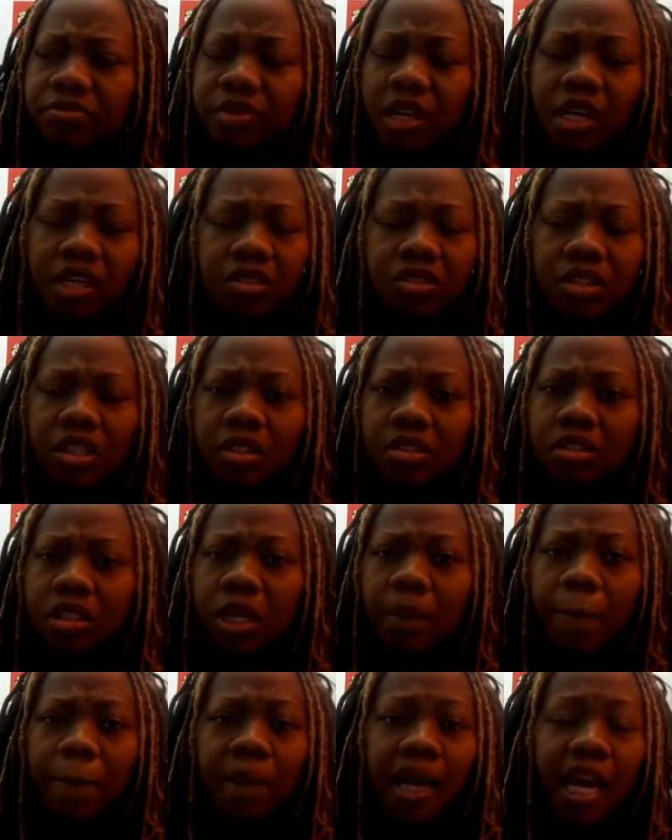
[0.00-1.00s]
I don't know,
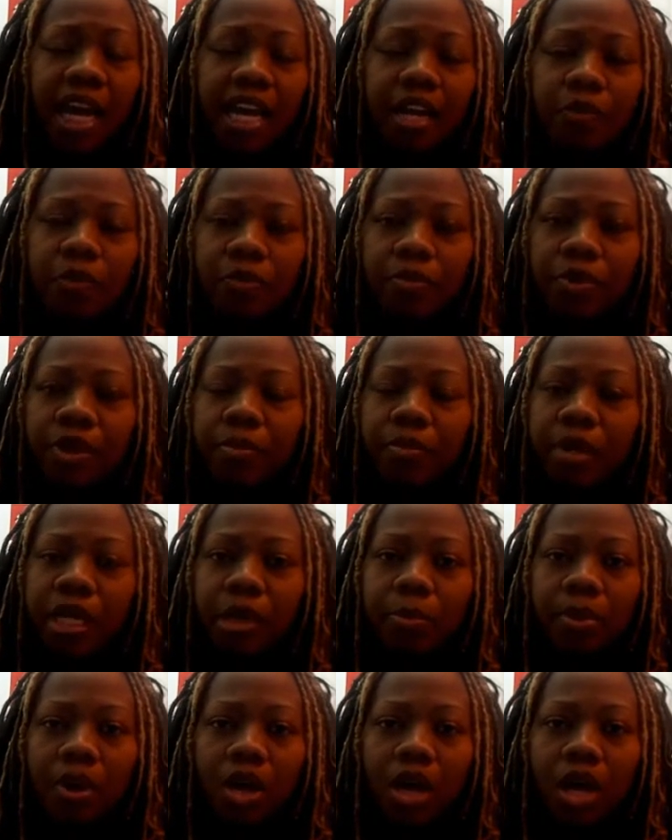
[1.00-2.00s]
combined with
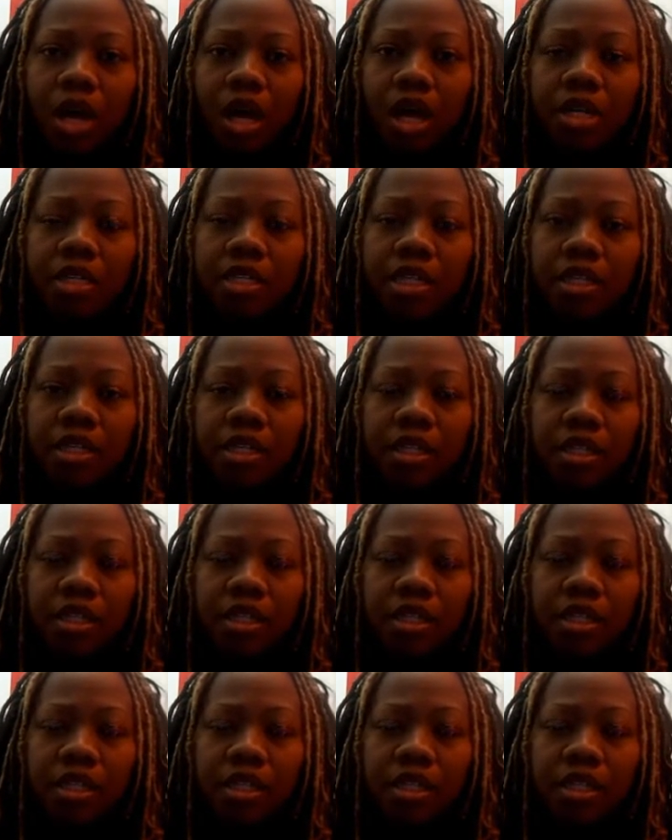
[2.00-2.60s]
premenopause.